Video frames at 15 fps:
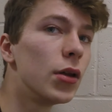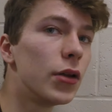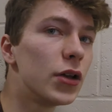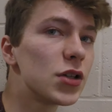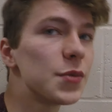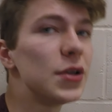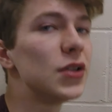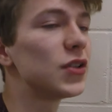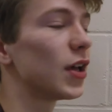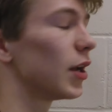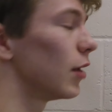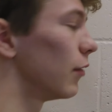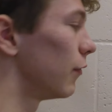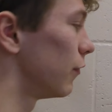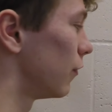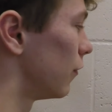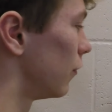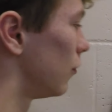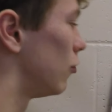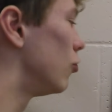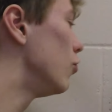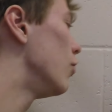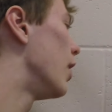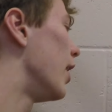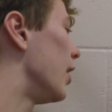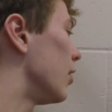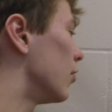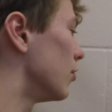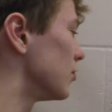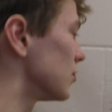This means that if two
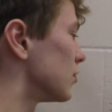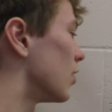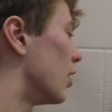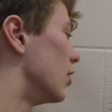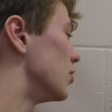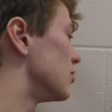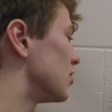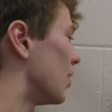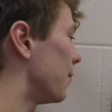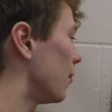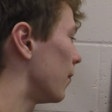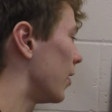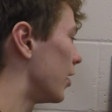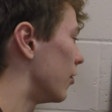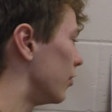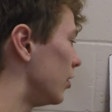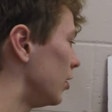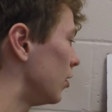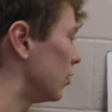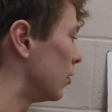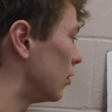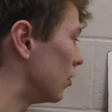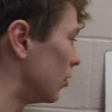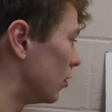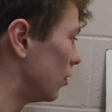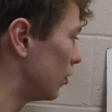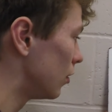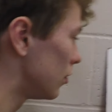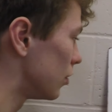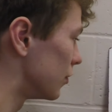angles are supplementary
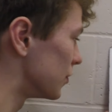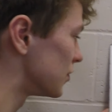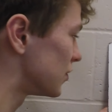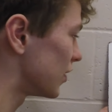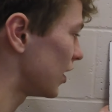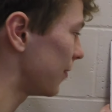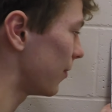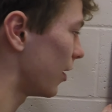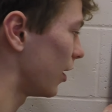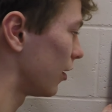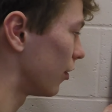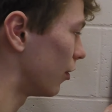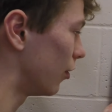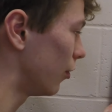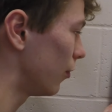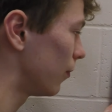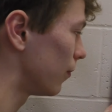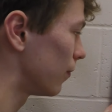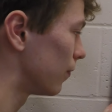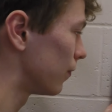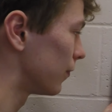to the same angle,